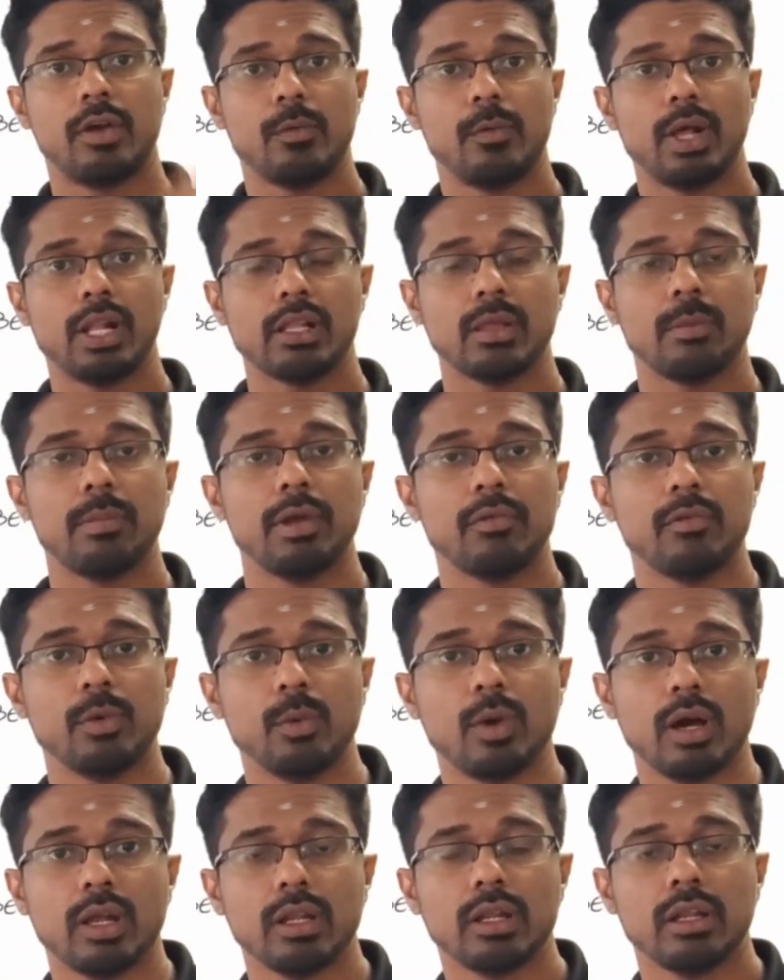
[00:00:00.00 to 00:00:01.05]
Alright, welcome
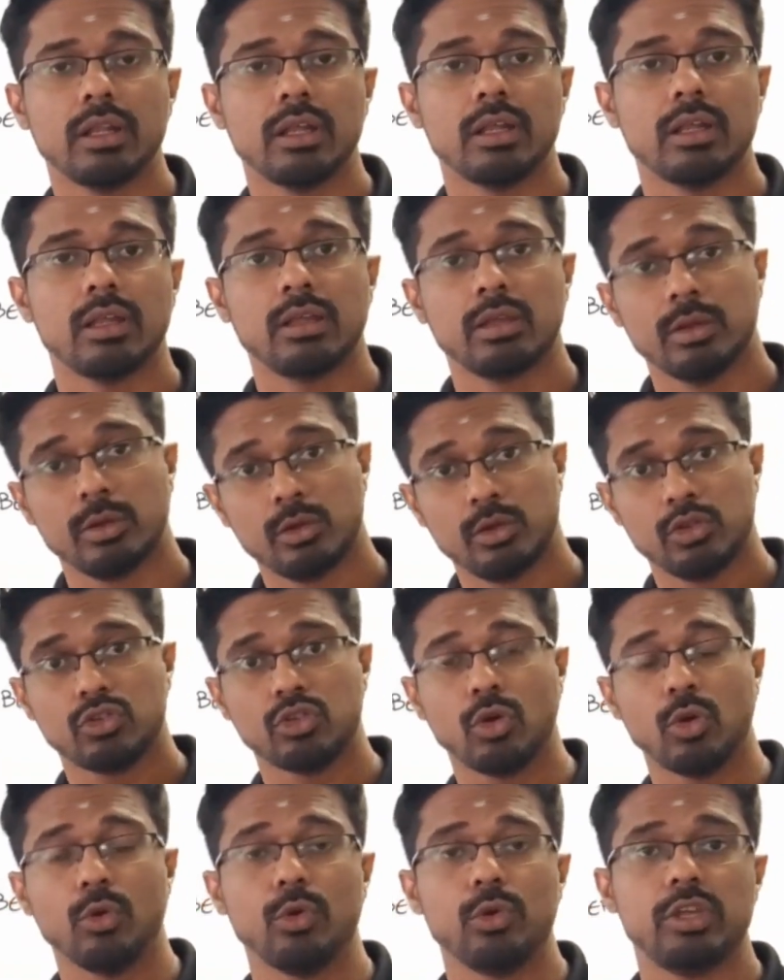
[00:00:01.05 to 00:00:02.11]
everyone.
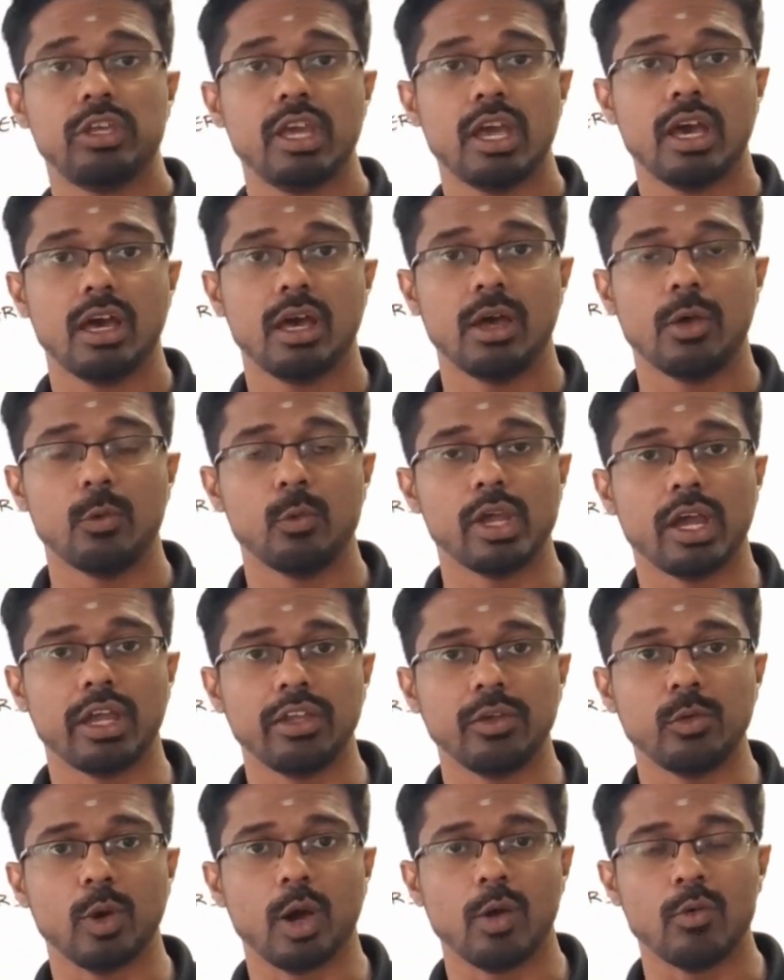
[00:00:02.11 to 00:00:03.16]
So here
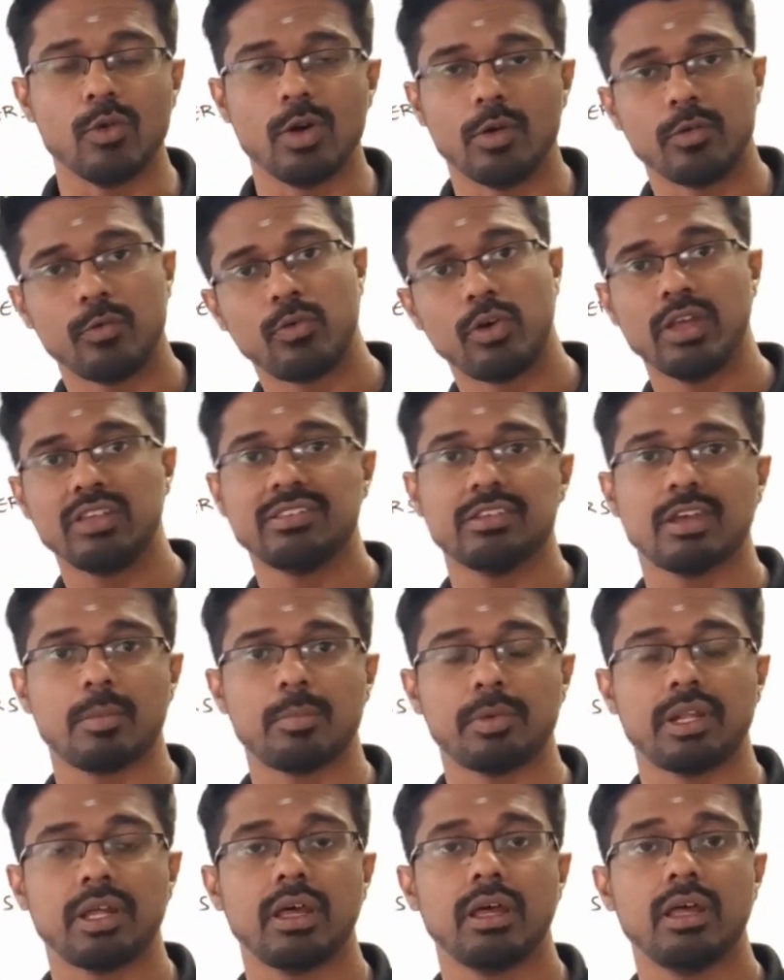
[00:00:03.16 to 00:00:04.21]
we are into our
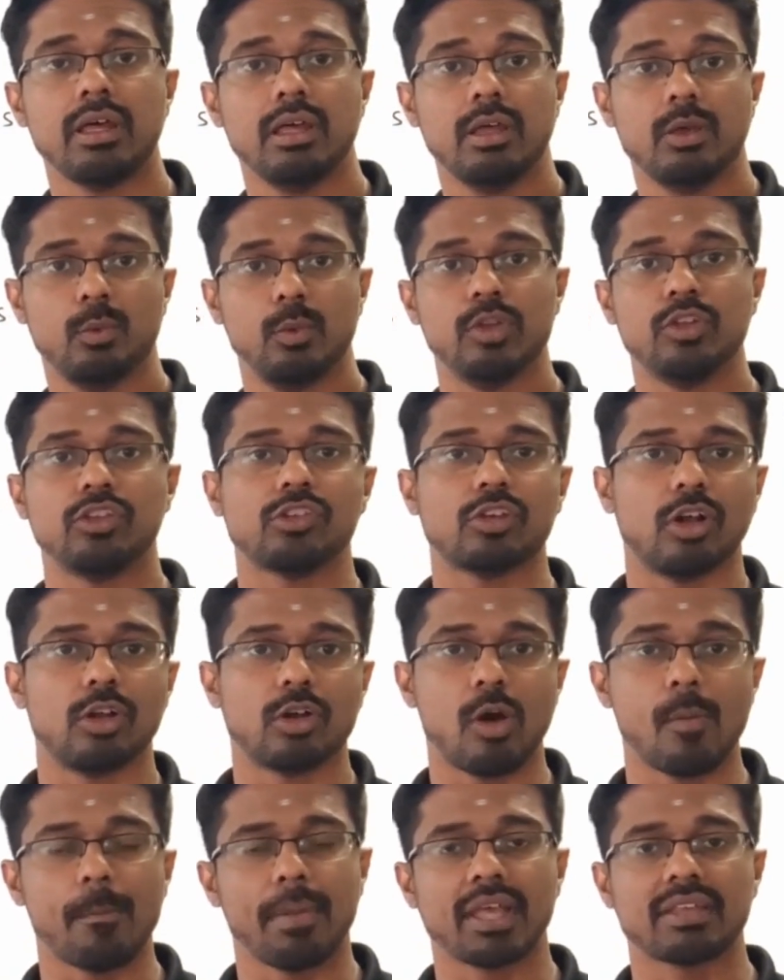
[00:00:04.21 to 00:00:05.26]
first chapter, which is
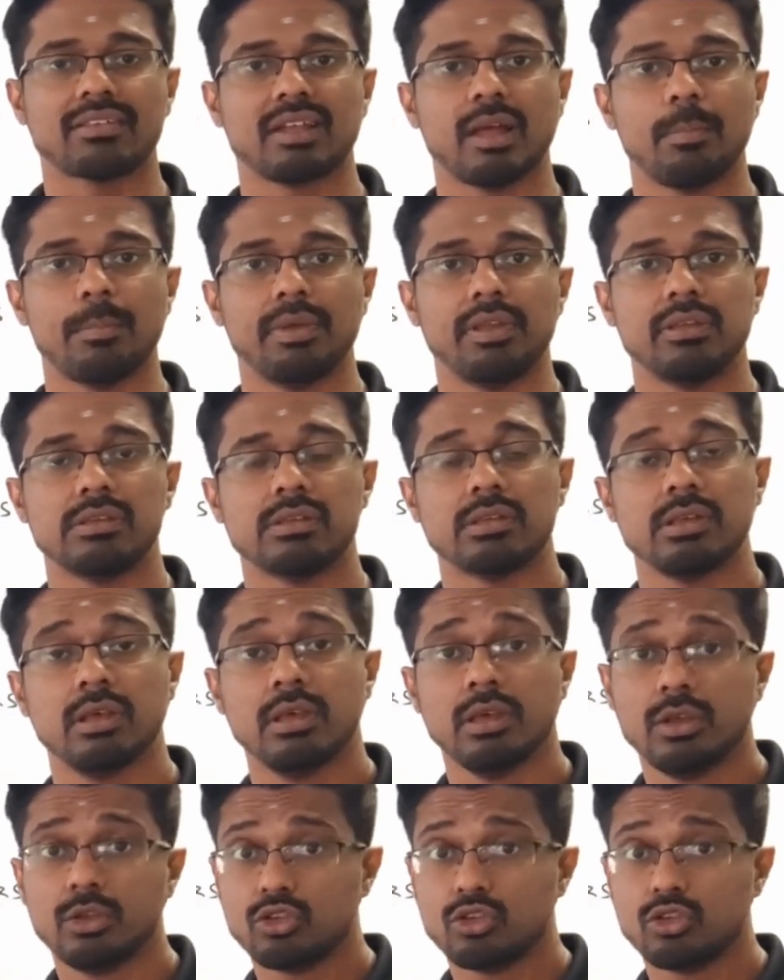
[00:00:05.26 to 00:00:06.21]
called complex numbers.